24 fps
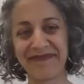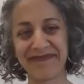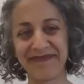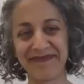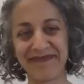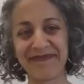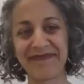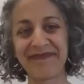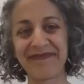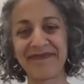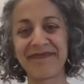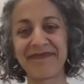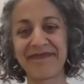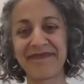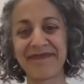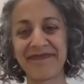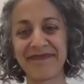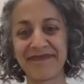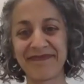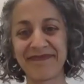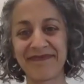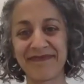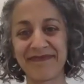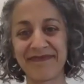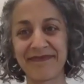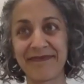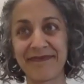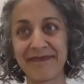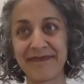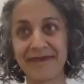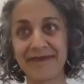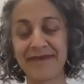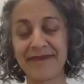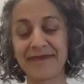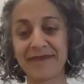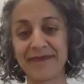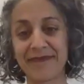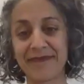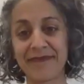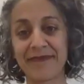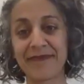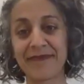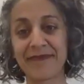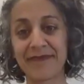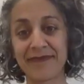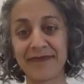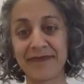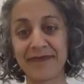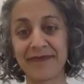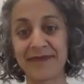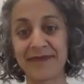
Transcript: a community that does not